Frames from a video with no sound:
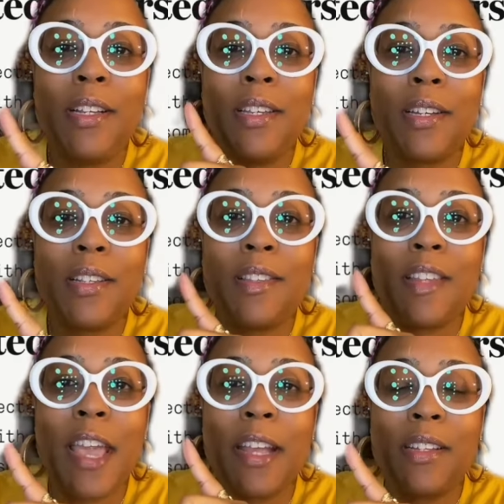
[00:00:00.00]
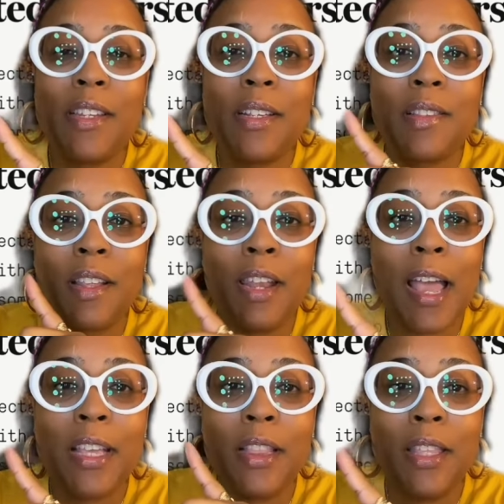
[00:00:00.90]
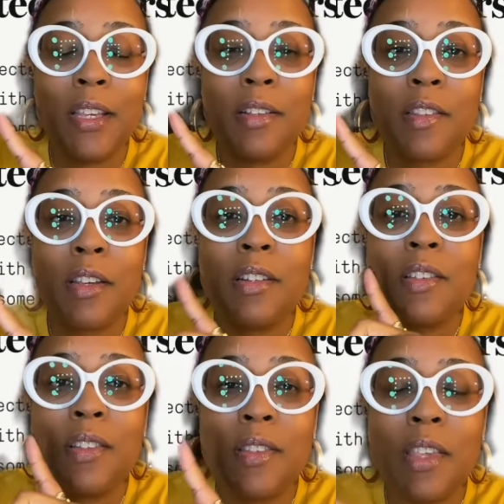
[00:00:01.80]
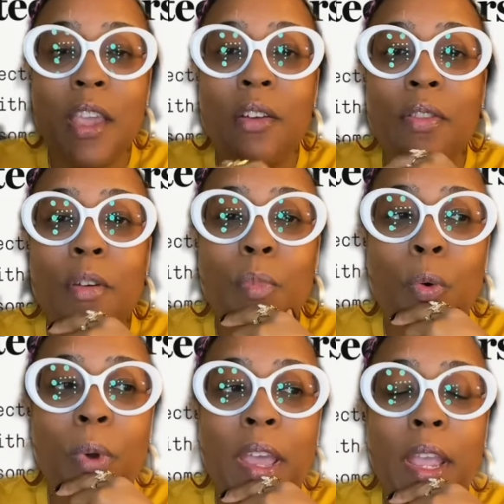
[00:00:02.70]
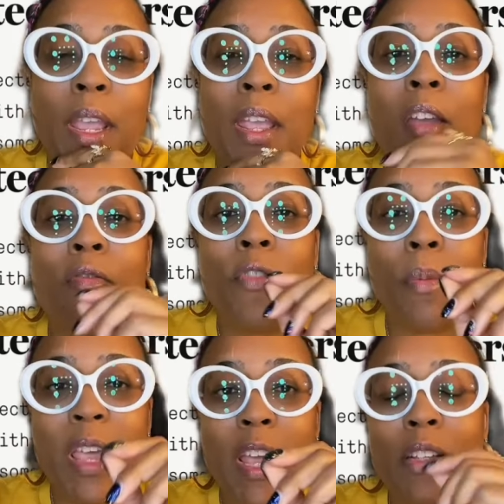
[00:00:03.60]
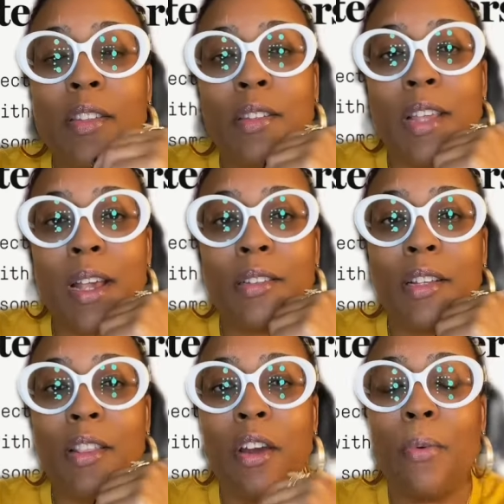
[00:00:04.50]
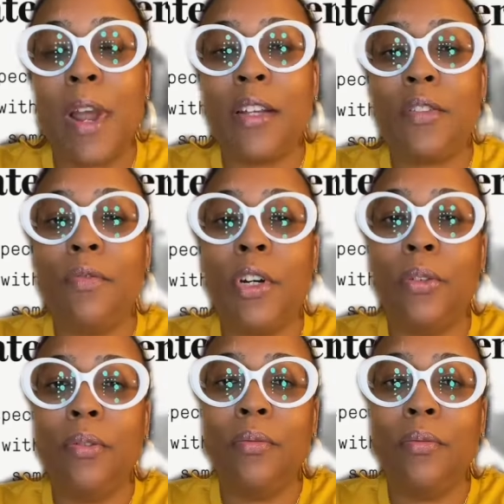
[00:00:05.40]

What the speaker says: does tactics like this to scare them away from exercising their right to vote.